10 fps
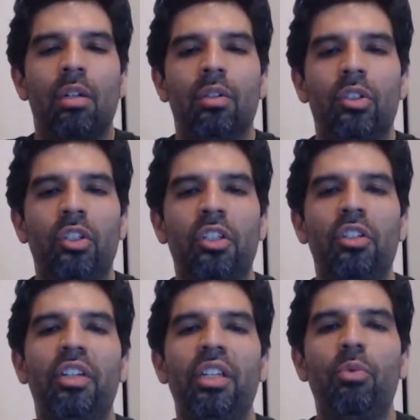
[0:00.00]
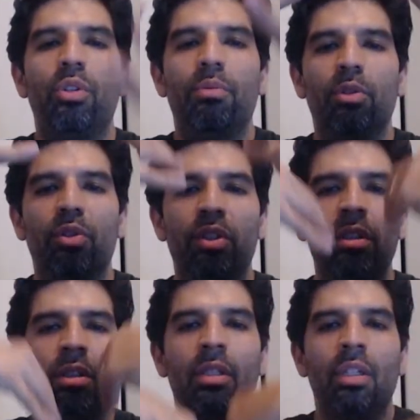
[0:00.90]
circular inward motion.